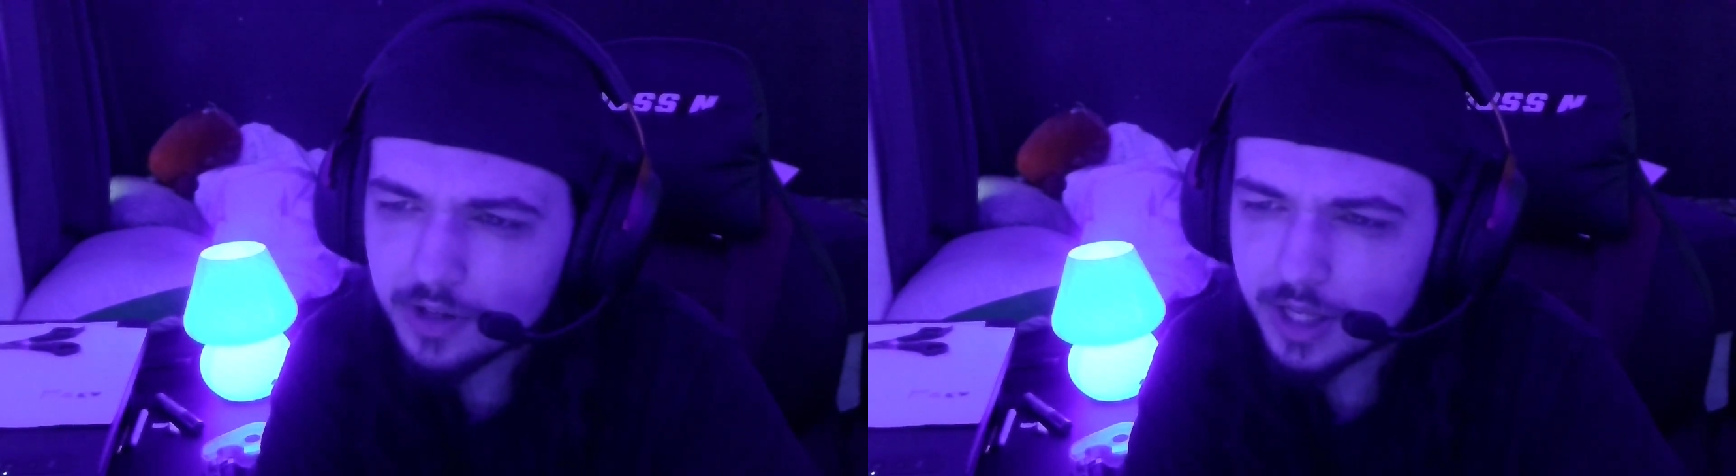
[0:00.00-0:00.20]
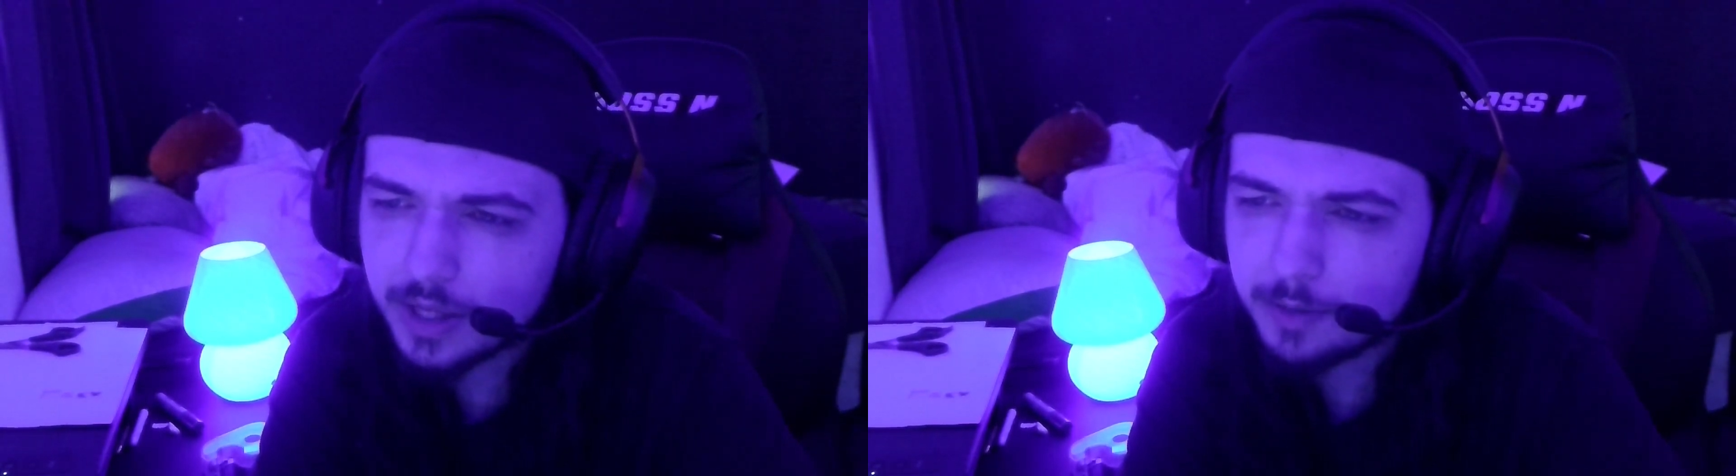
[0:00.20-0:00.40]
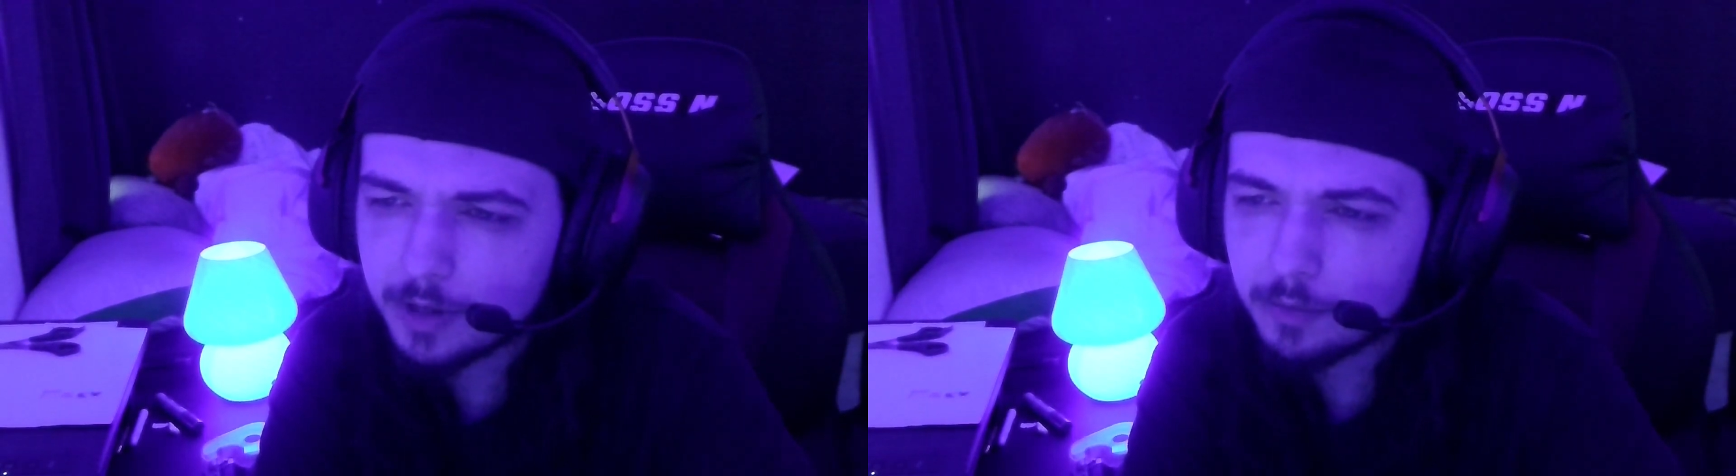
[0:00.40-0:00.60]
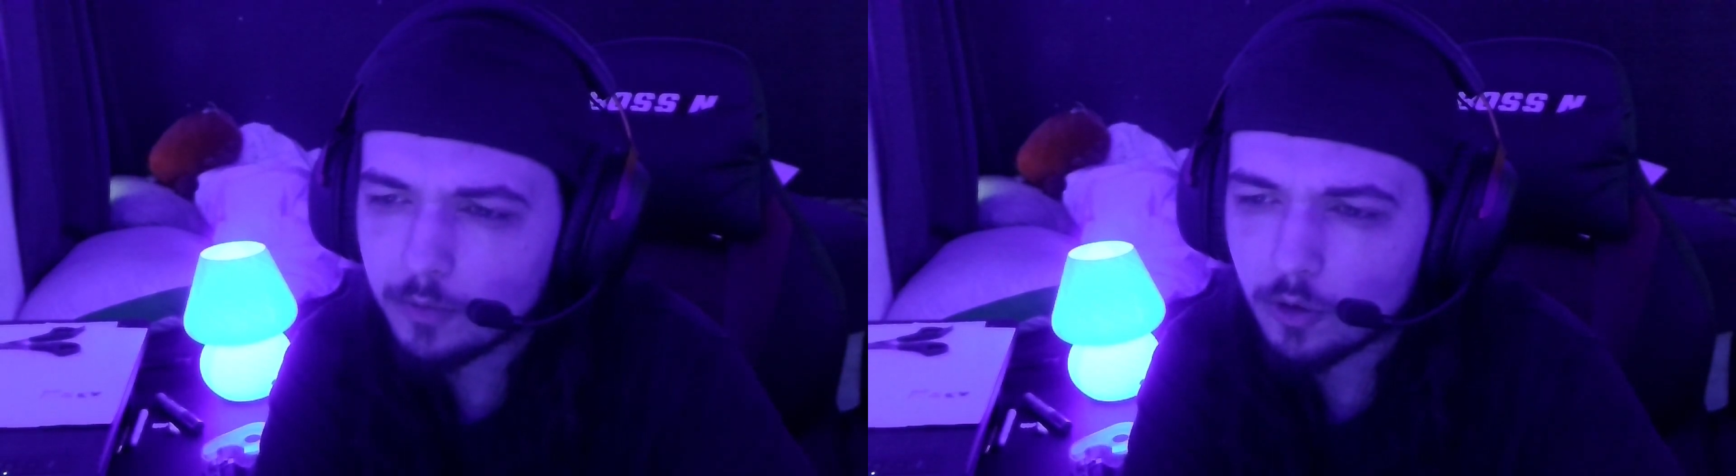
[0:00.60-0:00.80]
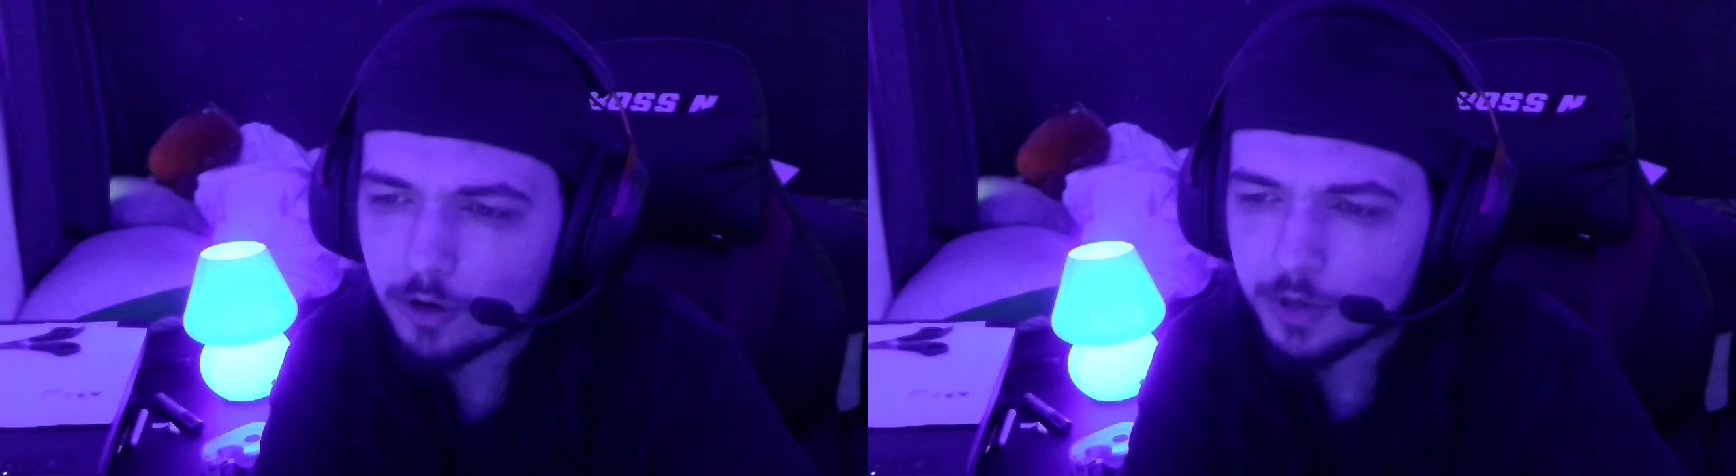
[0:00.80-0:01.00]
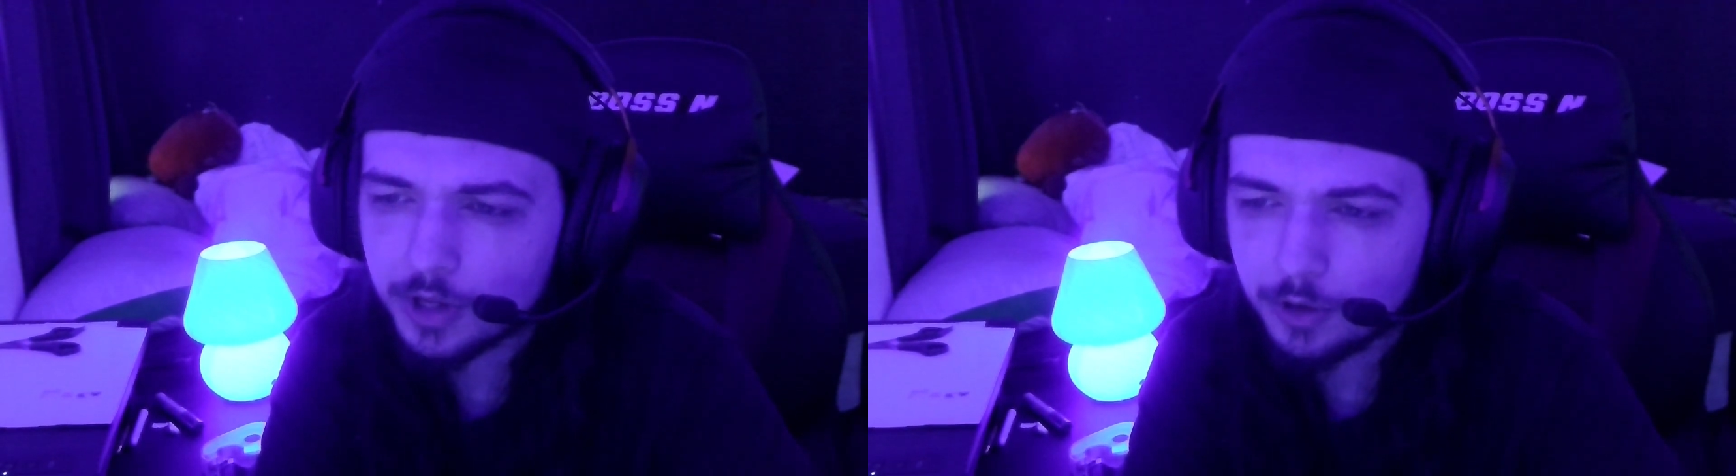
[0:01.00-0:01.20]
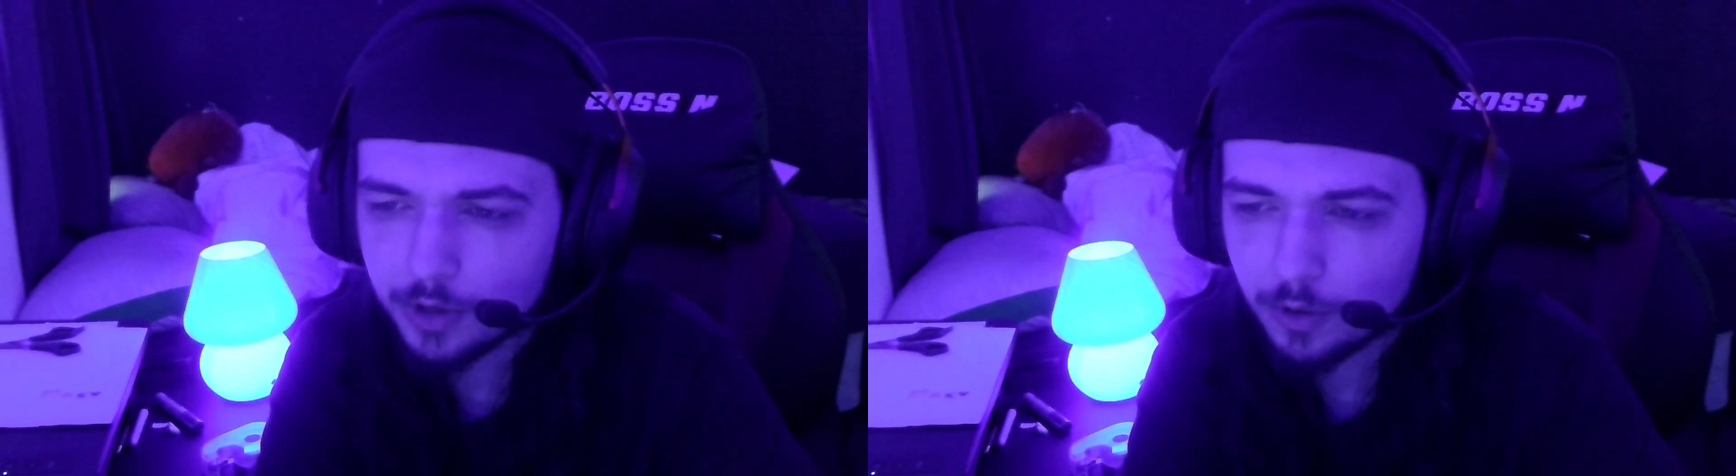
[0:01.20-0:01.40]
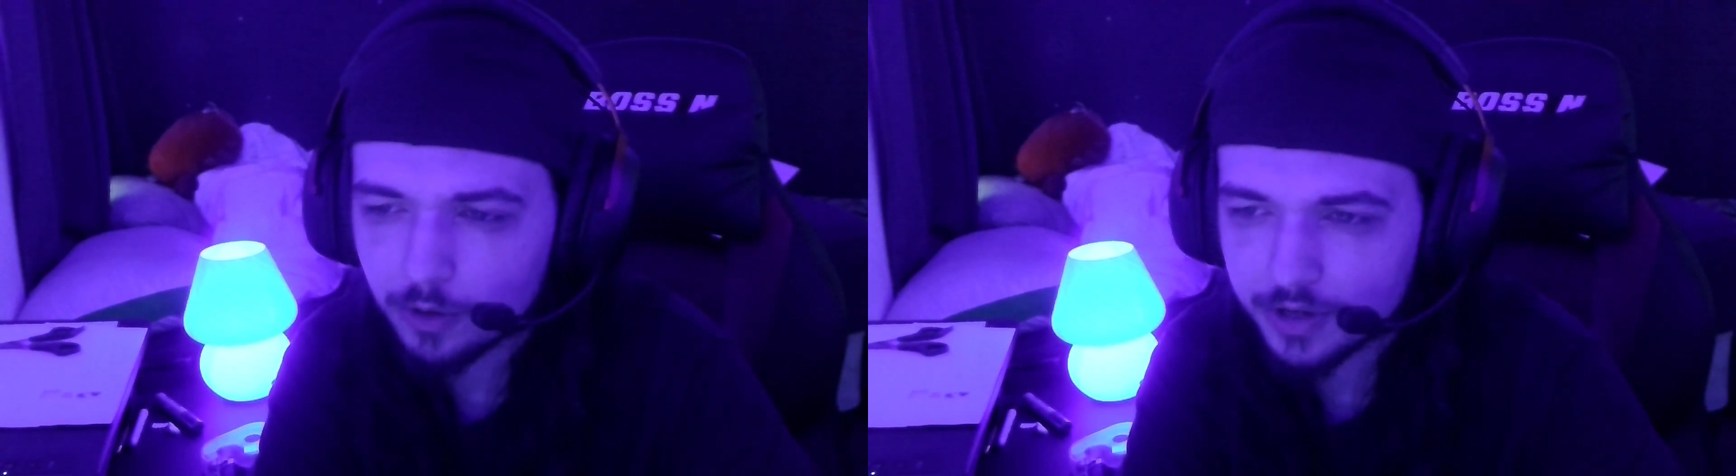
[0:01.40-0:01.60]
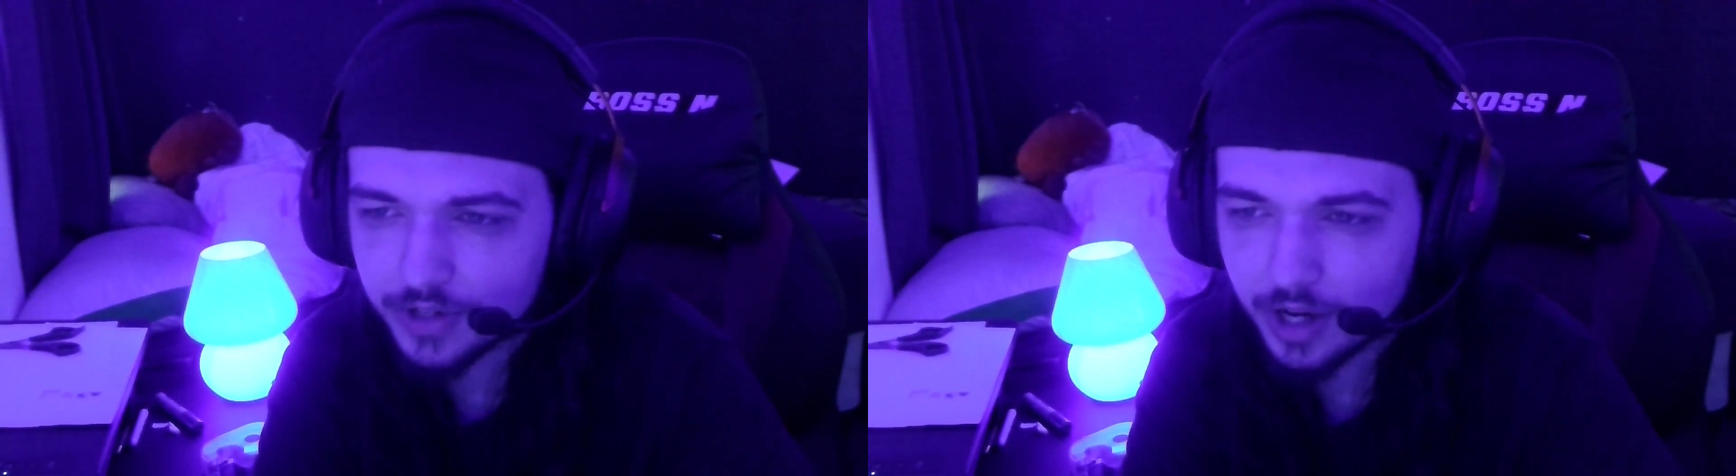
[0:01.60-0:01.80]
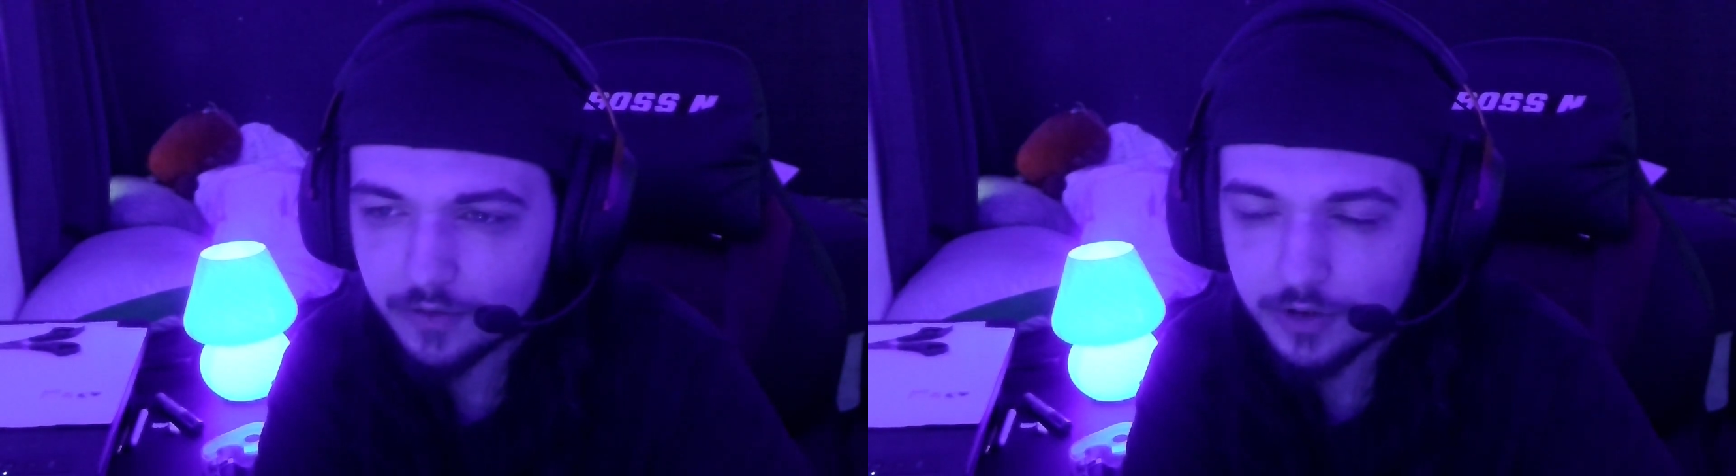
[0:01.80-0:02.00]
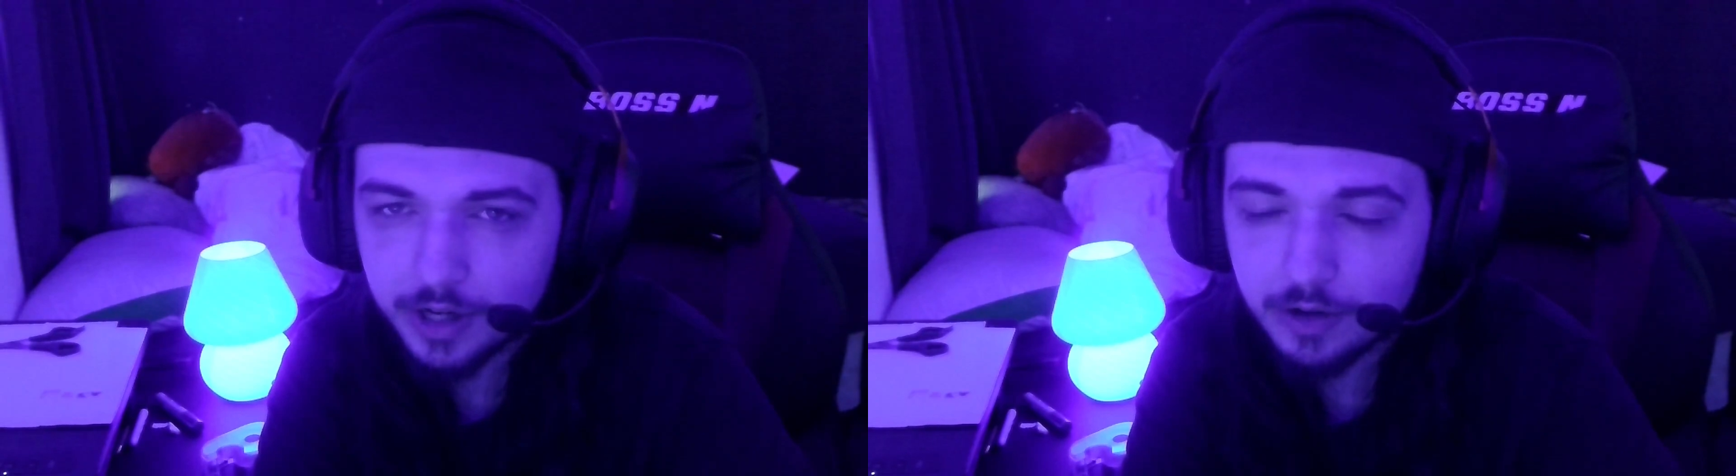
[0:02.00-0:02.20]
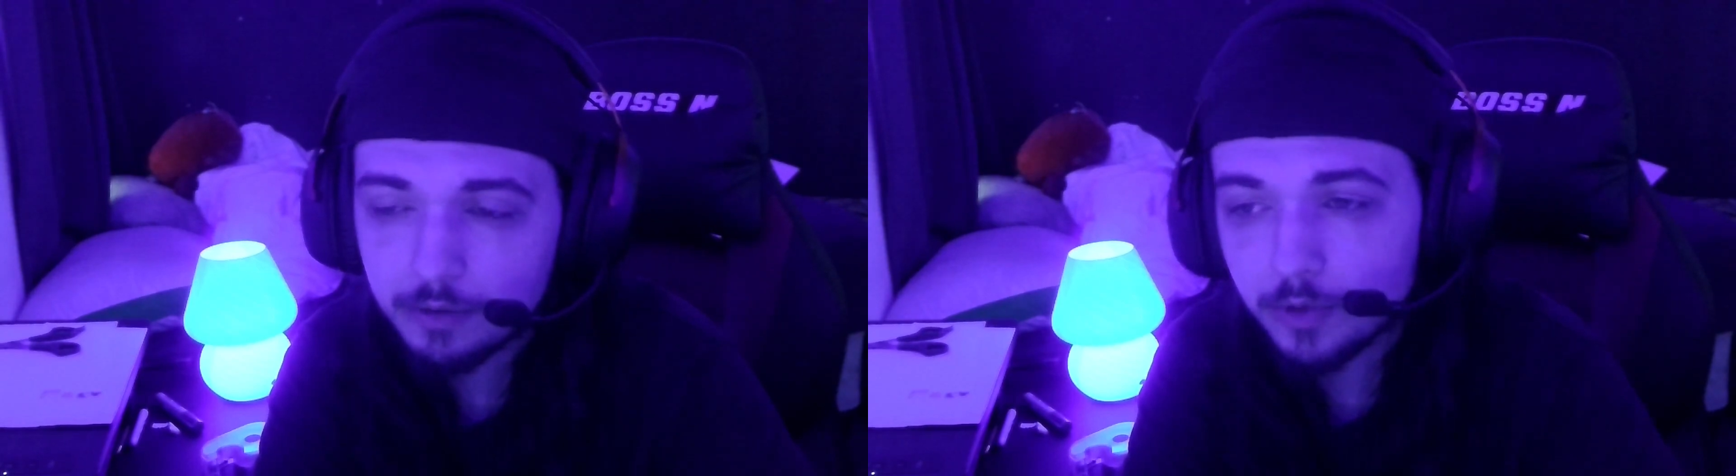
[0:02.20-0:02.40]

leaned in more with a unicorn design for Kirin,